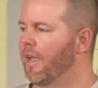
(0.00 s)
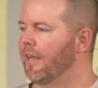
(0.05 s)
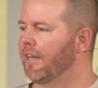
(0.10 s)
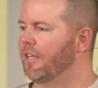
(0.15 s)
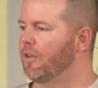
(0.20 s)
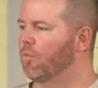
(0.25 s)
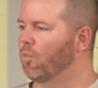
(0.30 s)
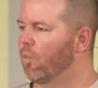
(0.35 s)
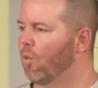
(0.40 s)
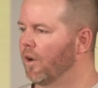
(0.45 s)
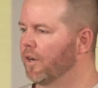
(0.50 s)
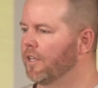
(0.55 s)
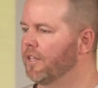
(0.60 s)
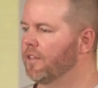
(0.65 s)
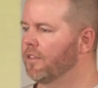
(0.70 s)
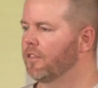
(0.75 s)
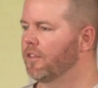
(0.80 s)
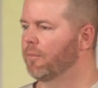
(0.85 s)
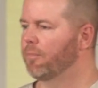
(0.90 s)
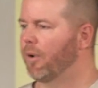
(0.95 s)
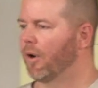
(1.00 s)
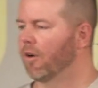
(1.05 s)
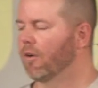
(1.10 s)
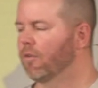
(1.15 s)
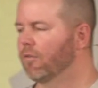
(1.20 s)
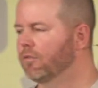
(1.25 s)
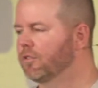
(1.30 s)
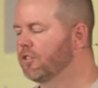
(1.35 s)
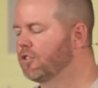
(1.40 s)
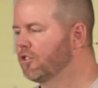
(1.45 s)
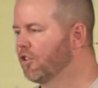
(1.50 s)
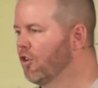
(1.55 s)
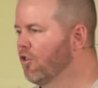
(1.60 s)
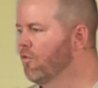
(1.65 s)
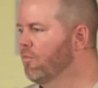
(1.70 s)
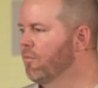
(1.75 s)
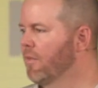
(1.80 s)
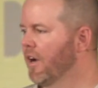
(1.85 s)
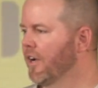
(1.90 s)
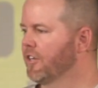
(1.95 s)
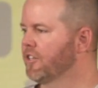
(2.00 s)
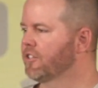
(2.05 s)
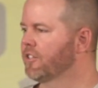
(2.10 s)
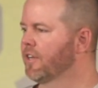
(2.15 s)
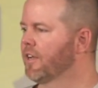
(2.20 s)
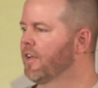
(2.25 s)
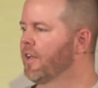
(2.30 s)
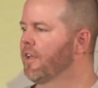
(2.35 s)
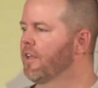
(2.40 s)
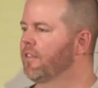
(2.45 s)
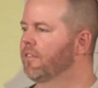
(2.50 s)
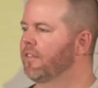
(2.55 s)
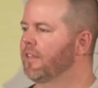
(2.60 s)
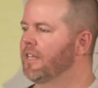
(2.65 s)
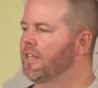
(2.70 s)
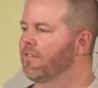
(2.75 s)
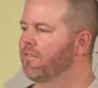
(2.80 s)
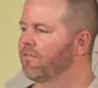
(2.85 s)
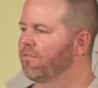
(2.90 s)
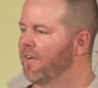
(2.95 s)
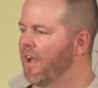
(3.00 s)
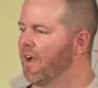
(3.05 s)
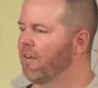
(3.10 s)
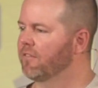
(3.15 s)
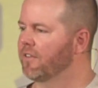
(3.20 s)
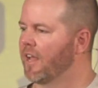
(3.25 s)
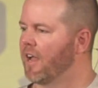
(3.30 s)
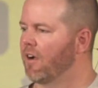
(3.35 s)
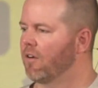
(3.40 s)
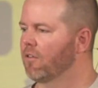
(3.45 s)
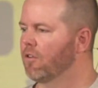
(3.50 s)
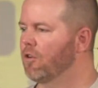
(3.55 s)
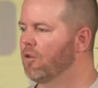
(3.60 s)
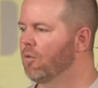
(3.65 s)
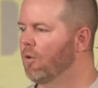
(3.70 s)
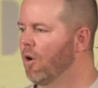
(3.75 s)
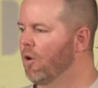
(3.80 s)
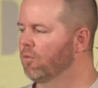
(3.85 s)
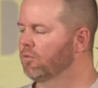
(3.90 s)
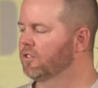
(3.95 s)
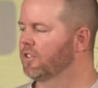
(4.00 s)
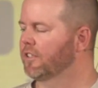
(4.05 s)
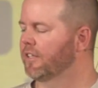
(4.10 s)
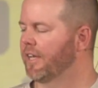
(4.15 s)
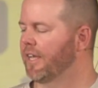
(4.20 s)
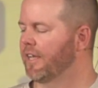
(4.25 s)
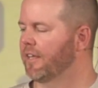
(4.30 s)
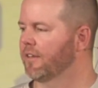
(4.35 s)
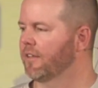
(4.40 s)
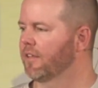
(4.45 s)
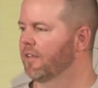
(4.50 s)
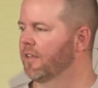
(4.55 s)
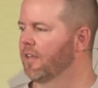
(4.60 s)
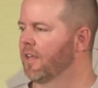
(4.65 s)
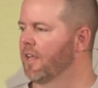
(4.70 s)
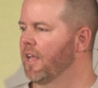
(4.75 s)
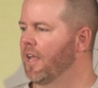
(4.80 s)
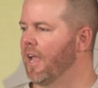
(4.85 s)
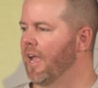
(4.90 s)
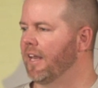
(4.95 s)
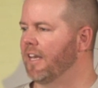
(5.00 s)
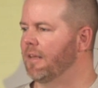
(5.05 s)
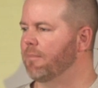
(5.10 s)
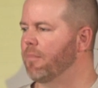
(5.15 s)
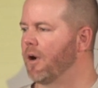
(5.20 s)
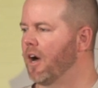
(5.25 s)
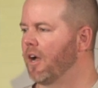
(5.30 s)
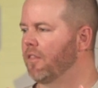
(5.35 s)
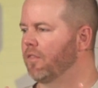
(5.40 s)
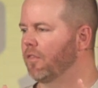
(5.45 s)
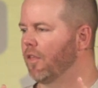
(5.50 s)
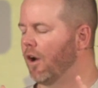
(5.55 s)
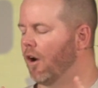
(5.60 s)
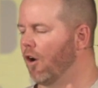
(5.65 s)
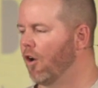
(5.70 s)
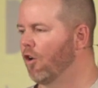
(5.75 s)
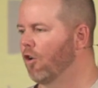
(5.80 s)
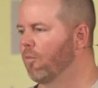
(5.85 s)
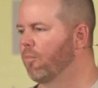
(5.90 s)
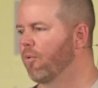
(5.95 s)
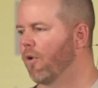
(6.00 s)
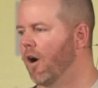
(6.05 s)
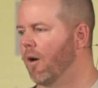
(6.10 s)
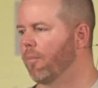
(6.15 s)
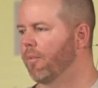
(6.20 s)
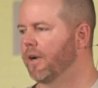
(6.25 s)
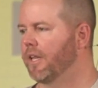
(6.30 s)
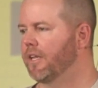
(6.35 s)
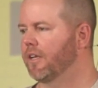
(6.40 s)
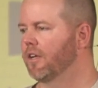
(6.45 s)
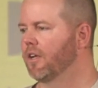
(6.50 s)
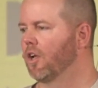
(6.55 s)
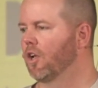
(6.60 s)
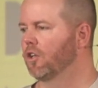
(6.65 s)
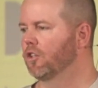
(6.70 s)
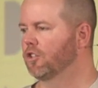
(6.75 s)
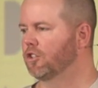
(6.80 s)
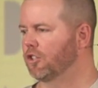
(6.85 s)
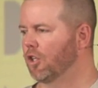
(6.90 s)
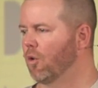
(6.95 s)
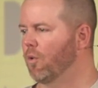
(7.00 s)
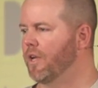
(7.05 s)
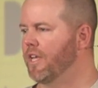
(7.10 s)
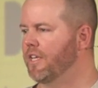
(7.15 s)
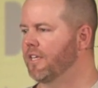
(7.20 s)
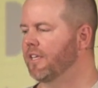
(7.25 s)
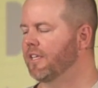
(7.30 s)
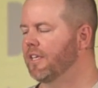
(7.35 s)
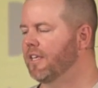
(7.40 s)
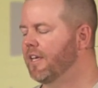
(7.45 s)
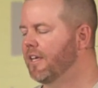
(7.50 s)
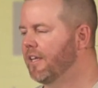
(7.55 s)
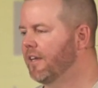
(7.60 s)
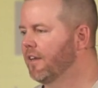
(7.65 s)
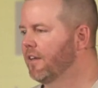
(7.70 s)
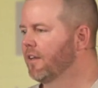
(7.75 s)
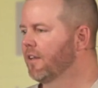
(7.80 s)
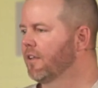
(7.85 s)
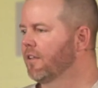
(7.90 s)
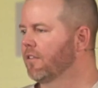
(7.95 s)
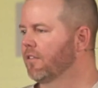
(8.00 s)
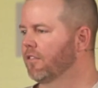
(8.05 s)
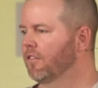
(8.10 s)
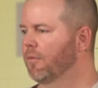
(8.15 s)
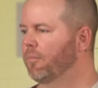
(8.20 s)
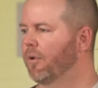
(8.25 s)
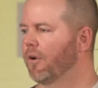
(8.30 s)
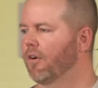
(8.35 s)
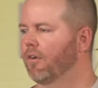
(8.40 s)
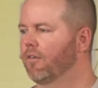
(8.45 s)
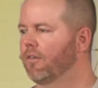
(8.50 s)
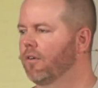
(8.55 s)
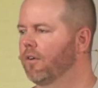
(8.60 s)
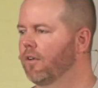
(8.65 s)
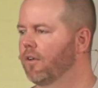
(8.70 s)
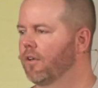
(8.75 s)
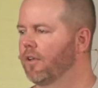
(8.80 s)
and he wanted the pearl so much that he found out who owned the land, and he bought the whole property so he can get the pearl.